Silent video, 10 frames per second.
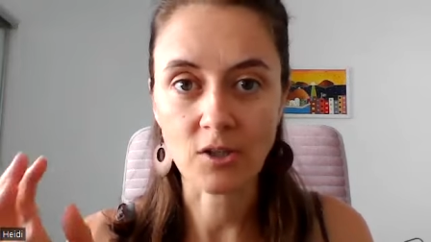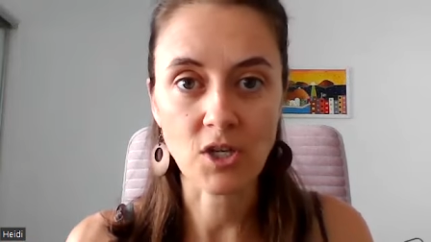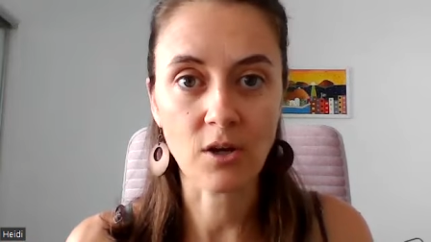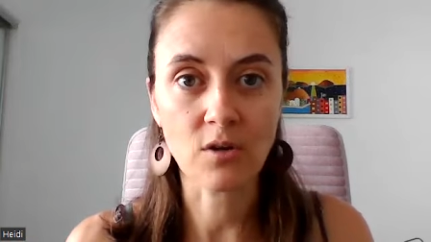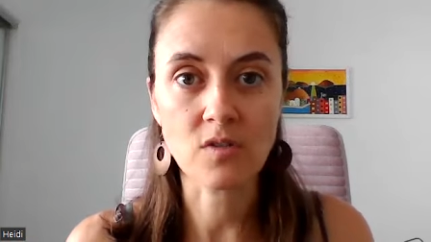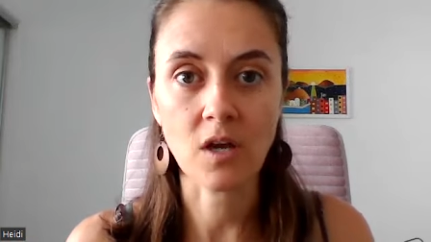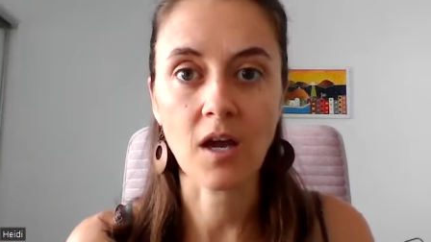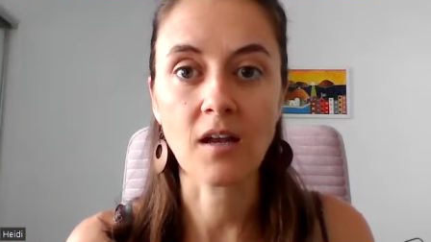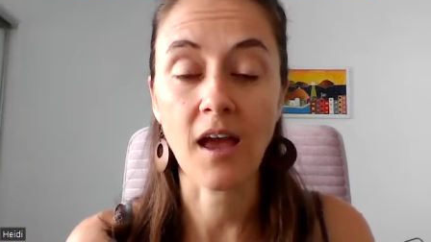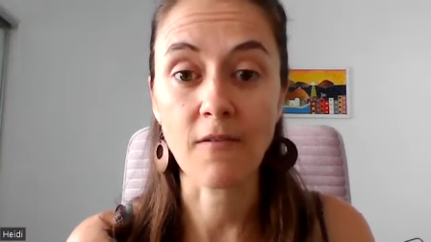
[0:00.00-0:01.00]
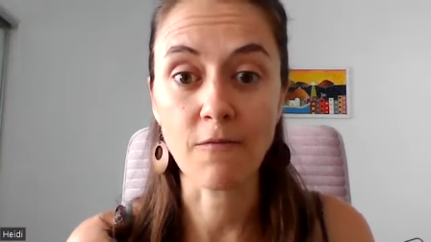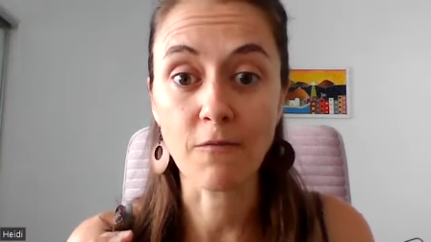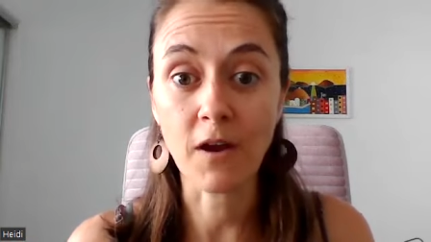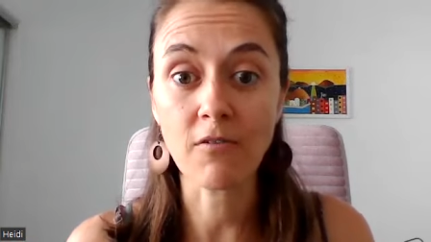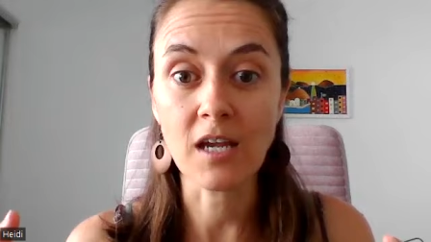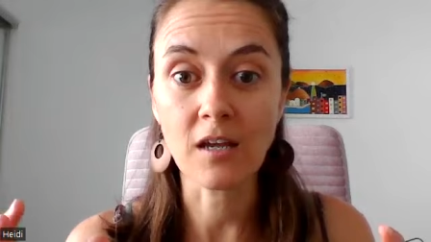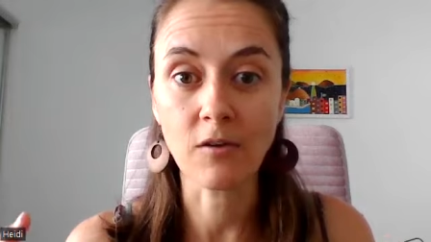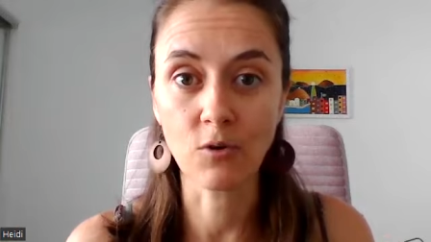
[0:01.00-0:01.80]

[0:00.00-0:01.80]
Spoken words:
our shadow side a very